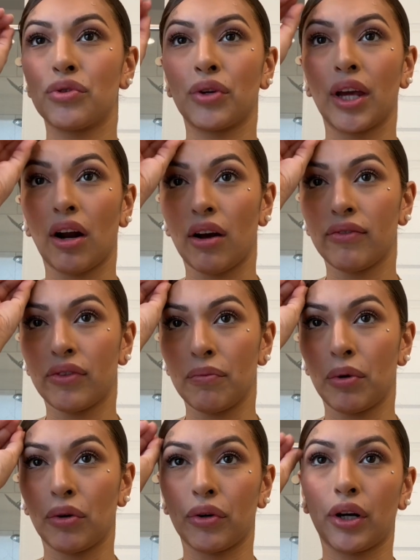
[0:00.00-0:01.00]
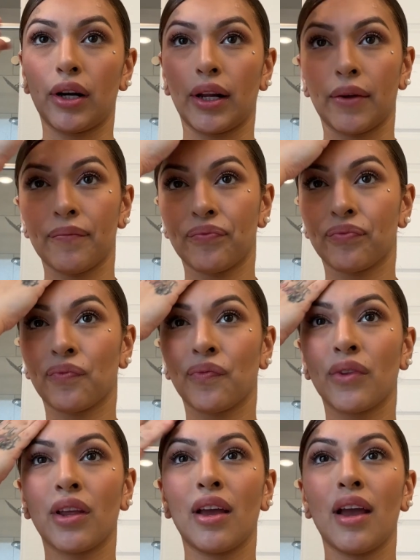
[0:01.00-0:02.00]
get off the boat early.
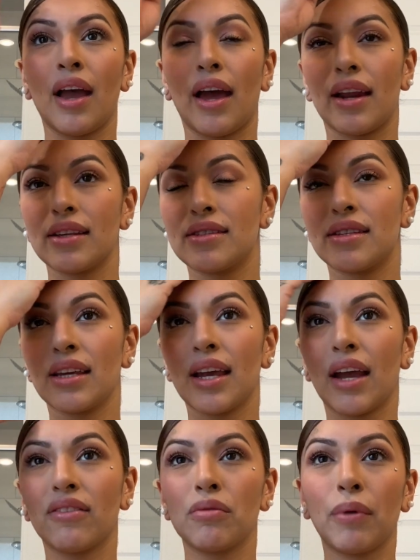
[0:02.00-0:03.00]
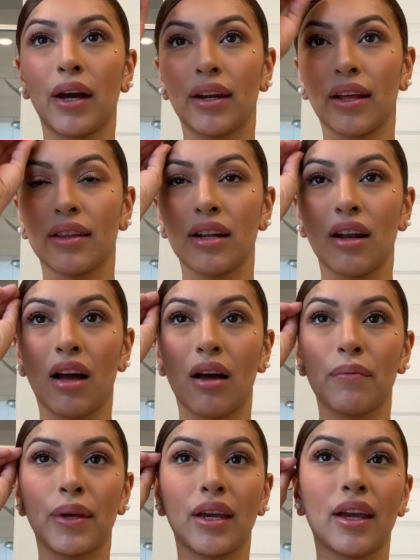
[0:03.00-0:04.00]
And I see everybody in the
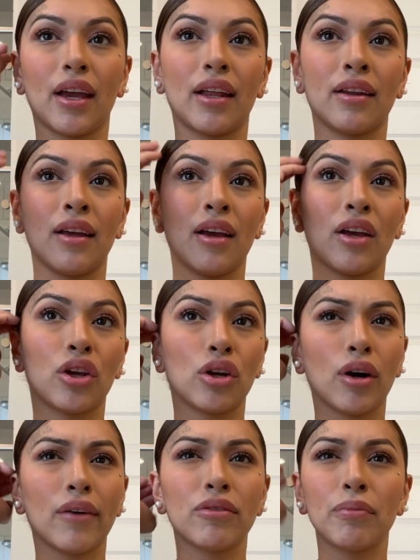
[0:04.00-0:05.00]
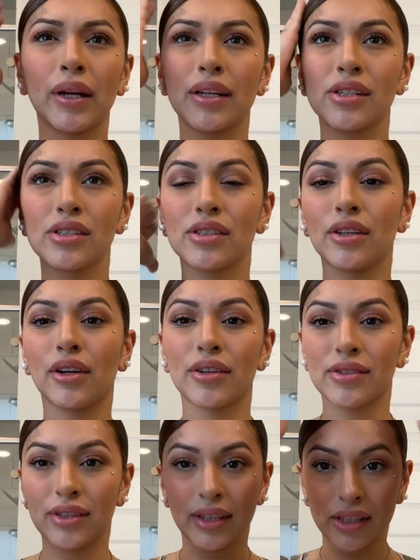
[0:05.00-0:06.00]
lobby, and you know, everybody just
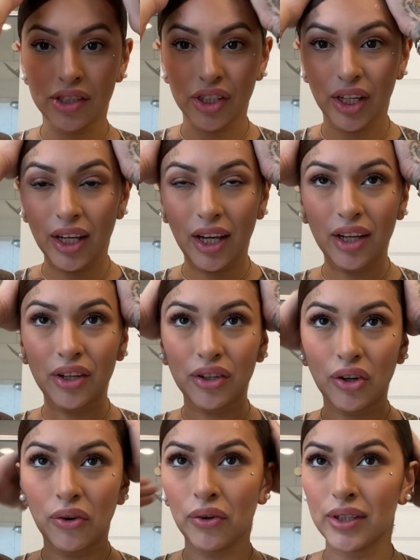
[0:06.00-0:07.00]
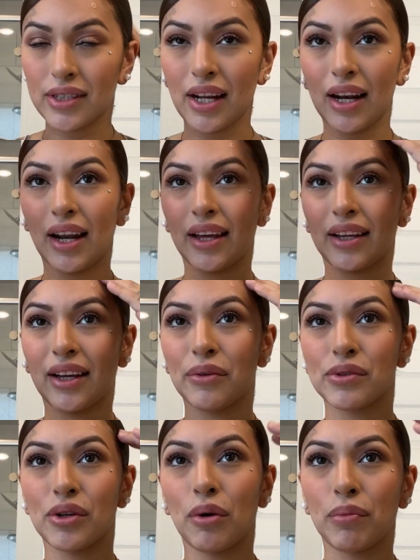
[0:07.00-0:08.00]
looks legit. You know, it's not like it
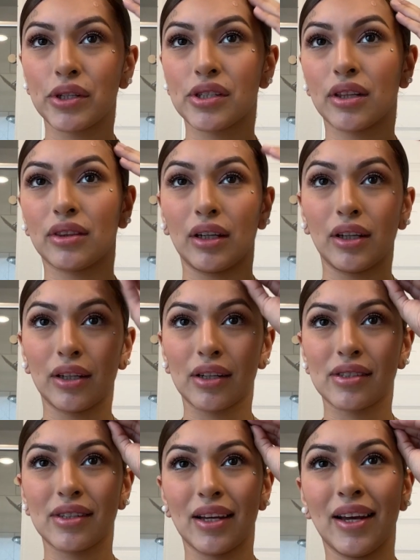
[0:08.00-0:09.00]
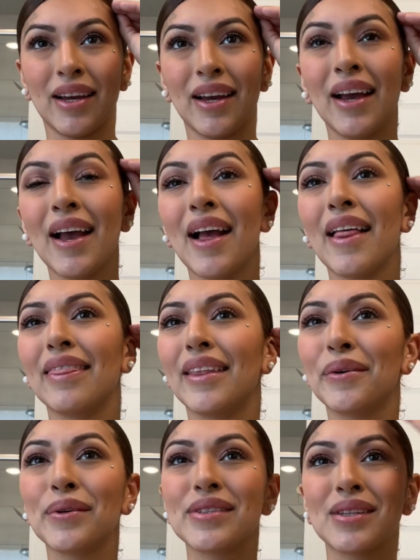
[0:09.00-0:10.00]
was a whole bunch of thugs.
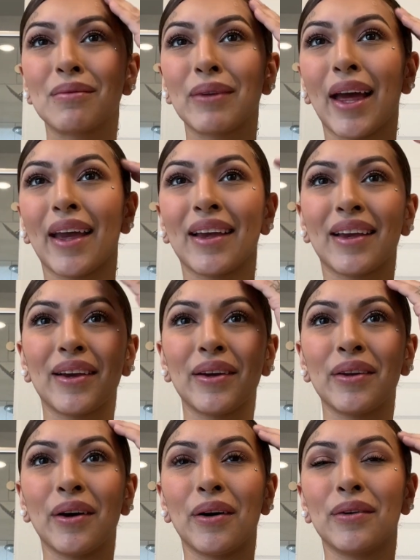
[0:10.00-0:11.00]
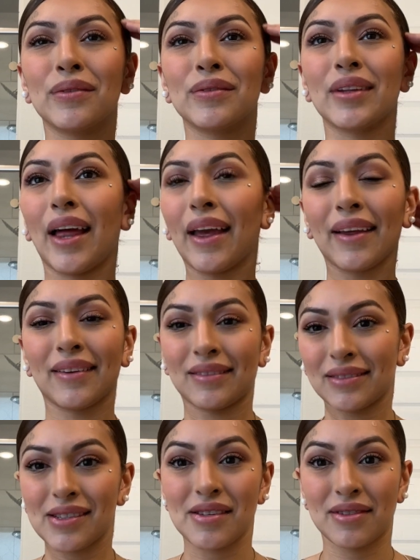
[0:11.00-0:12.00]
There was some, like, you know,
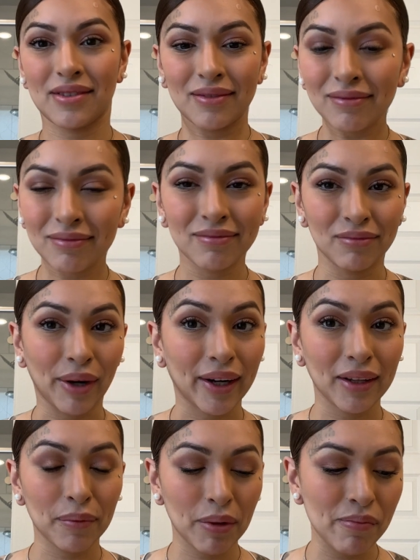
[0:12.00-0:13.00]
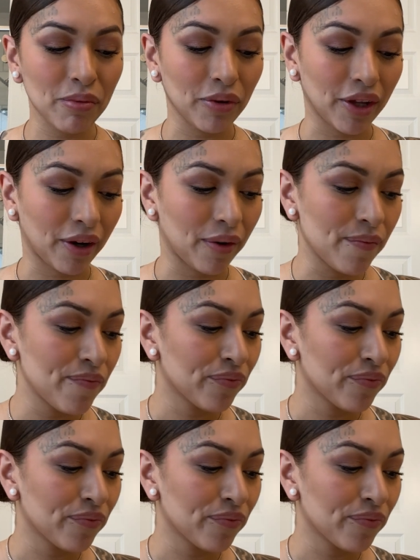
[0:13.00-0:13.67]
like just regular people there